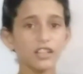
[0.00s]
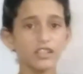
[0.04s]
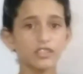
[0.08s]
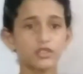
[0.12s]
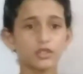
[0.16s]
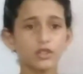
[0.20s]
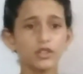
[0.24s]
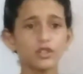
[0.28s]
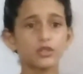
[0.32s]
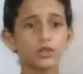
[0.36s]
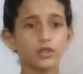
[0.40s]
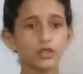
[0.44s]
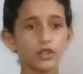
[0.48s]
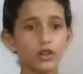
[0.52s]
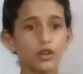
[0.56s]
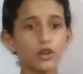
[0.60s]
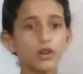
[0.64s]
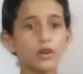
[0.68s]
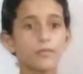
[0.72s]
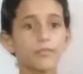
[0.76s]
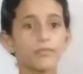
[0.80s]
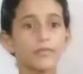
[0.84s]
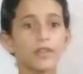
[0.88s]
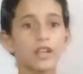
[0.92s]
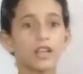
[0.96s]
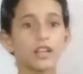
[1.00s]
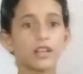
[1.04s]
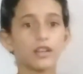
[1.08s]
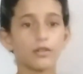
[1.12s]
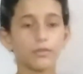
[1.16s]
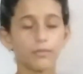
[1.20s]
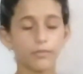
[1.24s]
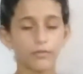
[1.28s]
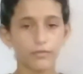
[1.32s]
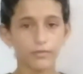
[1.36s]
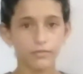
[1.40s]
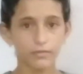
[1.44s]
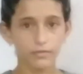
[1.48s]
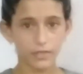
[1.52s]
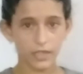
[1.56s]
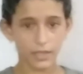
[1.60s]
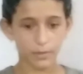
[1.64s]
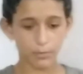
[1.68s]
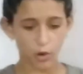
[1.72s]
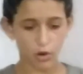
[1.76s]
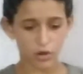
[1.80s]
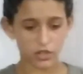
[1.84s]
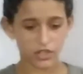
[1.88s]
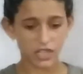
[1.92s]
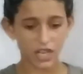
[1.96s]
So do you know
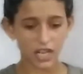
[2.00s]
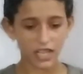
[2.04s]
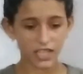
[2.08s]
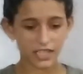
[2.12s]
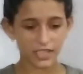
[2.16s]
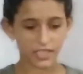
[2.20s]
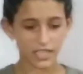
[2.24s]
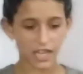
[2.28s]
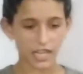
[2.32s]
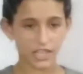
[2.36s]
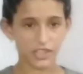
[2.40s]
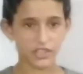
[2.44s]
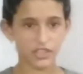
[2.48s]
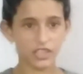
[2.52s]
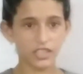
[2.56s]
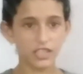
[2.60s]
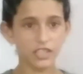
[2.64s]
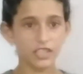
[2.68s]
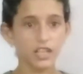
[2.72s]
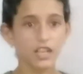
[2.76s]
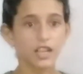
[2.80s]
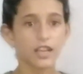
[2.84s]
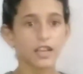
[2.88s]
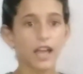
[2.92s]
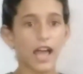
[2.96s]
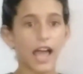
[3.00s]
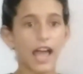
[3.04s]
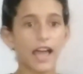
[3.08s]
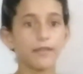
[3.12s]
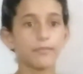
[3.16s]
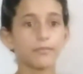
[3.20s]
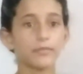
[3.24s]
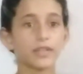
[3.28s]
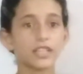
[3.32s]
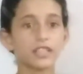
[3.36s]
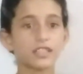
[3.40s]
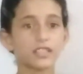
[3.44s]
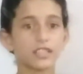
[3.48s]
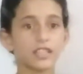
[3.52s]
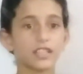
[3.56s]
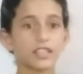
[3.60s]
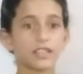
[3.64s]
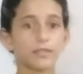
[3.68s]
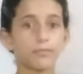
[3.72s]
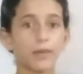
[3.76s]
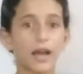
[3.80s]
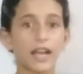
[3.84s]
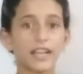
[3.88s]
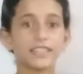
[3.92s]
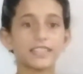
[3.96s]
emotional intelligence means
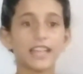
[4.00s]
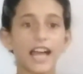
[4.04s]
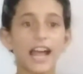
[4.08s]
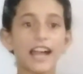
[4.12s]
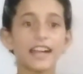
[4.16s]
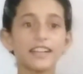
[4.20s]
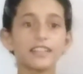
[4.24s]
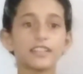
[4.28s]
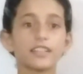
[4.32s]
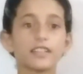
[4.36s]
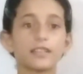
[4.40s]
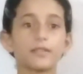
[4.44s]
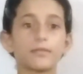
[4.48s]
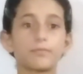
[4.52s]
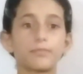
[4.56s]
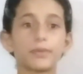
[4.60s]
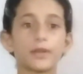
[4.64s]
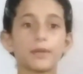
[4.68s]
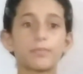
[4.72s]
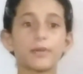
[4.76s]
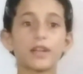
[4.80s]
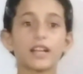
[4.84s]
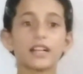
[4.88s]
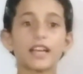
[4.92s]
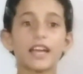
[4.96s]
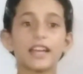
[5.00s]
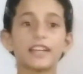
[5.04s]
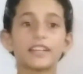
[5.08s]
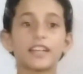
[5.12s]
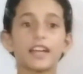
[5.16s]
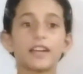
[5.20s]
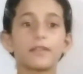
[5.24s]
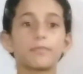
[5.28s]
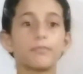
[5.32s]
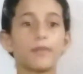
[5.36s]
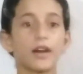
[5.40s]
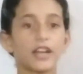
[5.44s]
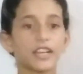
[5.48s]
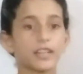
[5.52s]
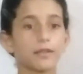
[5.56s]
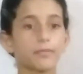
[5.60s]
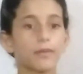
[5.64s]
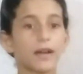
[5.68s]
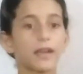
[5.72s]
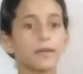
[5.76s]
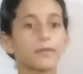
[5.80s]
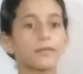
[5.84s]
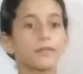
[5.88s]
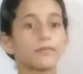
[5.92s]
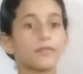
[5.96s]
by that people can get money
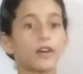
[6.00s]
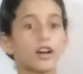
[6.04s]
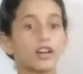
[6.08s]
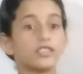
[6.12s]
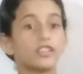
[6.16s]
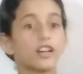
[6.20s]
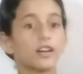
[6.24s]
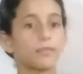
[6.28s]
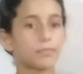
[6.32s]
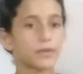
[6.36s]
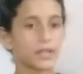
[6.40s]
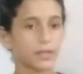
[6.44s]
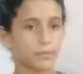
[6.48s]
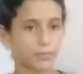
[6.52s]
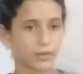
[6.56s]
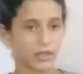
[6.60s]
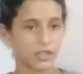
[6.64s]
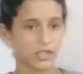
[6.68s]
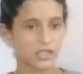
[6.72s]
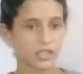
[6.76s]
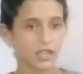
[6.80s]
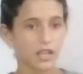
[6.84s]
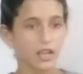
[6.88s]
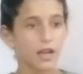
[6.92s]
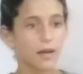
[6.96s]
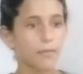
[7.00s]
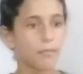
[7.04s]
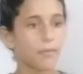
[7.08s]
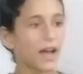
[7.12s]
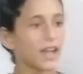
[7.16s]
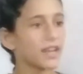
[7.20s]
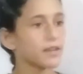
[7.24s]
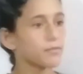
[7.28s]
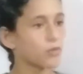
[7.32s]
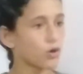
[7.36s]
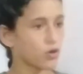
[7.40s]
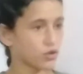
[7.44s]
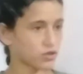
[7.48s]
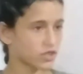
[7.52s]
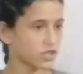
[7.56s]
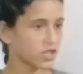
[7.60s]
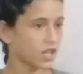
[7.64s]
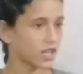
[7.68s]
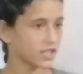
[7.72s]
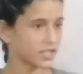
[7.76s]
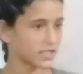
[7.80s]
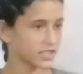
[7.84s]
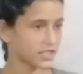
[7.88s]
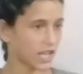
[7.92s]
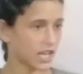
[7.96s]
by other people's. By
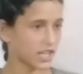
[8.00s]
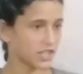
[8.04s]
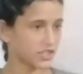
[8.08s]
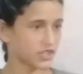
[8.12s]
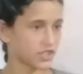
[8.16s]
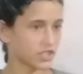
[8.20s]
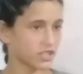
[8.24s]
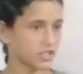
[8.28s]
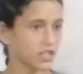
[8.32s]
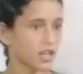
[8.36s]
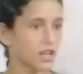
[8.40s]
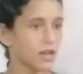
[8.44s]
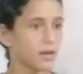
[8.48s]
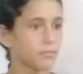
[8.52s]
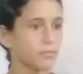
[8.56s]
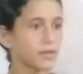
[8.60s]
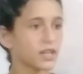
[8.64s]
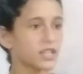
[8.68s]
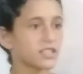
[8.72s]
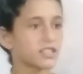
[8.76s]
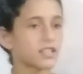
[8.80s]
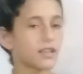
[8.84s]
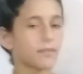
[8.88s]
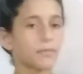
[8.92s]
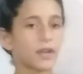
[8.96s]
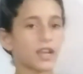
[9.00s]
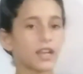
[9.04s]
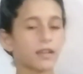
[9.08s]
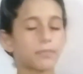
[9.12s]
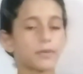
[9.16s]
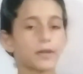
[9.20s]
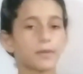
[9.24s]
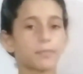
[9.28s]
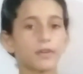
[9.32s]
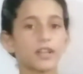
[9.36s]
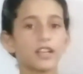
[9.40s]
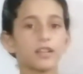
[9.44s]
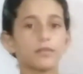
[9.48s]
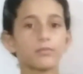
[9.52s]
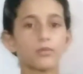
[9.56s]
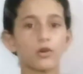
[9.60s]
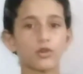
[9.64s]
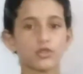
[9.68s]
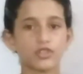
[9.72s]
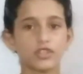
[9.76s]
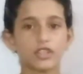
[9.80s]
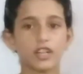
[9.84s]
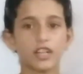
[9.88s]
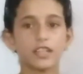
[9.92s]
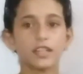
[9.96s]
emotional intelligence means they make people
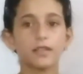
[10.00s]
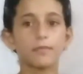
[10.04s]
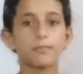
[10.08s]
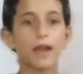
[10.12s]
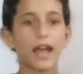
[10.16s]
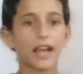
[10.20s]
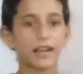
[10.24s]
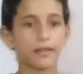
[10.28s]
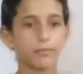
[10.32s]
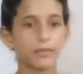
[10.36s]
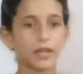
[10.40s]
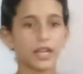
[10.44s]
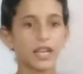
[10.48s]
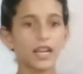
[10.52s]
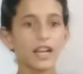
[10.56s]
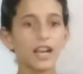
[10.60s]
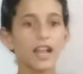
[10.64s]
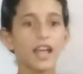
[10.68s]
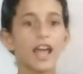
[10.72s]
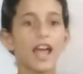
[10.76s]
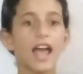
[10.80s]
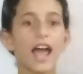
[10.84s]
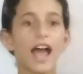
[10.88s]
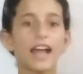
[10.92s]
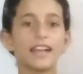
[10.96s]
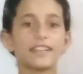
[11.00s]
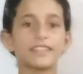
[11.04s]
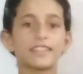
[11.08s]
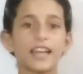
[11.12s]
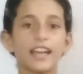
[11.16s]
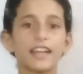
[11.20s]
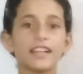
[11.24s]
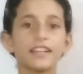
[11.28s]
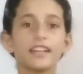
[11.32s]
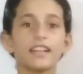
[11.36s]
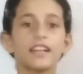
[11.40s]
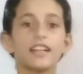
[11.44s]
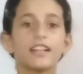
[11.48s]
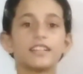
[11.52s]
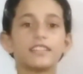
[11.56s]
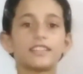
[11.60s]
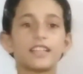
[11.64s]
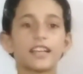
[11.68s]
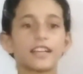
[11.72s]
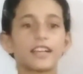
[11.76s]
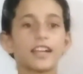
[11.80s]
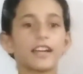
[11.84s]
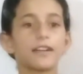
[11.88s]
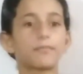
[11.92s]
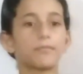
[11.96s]
emotionally blackmail, and then
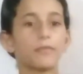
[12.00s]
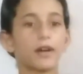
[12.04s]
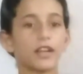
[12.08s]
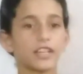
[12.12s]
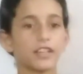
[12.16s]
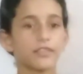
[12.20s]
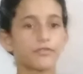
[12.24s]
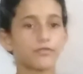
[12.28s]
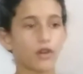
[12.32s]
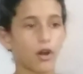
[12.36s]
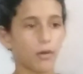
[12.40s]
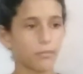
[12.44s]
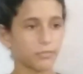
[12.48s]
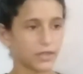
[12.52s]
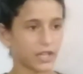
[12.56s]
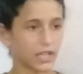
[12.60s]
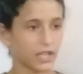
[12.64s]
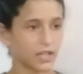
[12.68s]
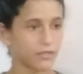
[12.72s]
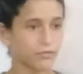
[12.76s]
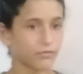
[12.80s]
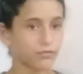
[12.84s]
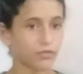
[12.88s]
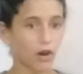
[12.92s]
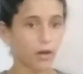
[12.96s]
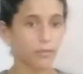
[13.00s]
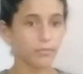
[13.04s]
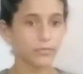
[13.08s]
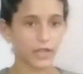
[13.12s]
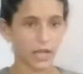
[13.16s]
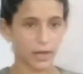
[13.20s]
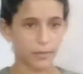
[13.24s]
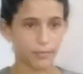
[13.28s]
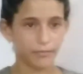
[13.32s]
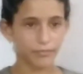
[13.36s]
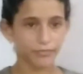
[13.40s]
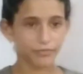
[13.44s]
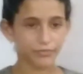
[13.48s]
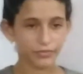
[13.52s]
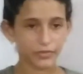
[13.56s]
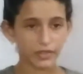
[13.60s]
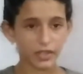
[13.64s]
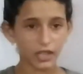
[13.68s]
they get money from them.